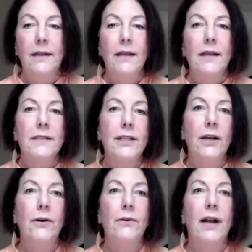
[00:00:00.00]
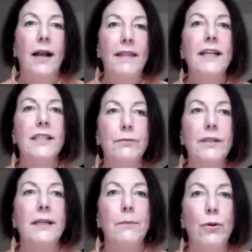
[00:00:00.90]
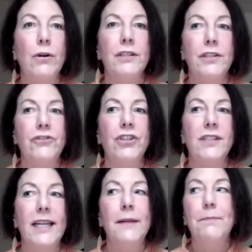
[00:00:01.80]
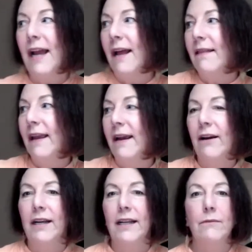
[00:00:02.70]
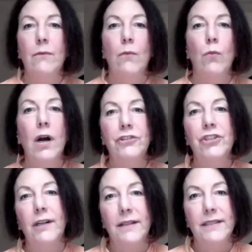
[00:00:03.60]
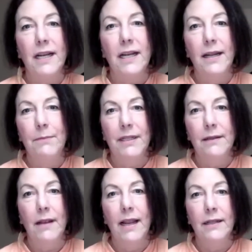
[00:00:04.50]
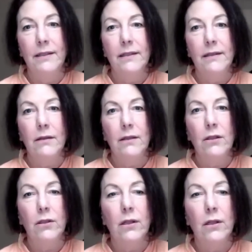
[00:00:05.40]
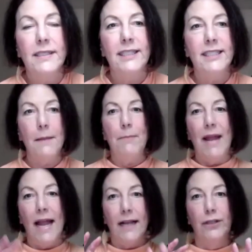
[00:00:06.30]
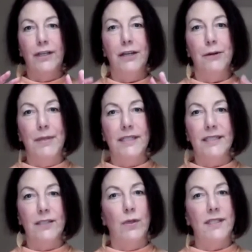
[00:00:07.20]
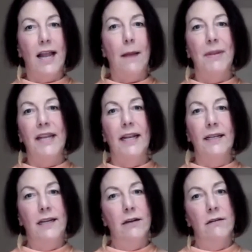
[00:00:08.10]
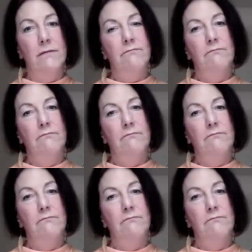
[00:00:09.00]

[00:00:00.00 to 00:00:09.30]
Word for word: So I think it's really important to just keep that there and watch it all the time and step back, look at your business, what's happening in here.